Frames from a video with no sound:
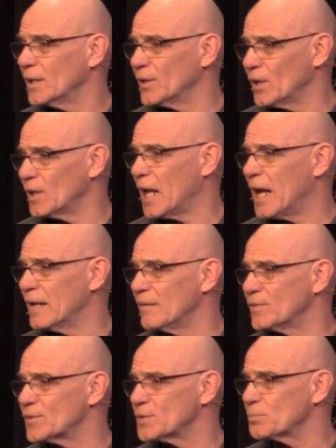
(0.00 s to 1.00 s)
in our
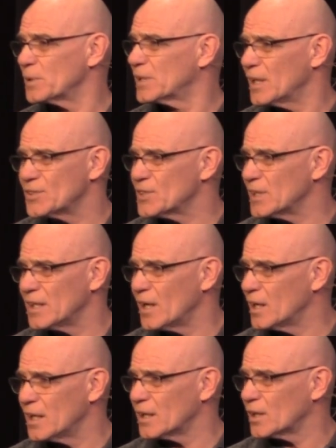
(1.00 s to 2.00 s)
lives, because
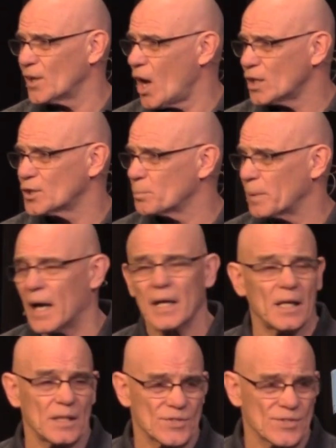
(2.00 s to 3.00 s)
it, it can
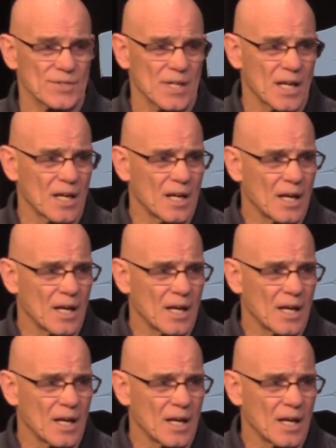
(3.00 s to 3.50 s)
occupy us.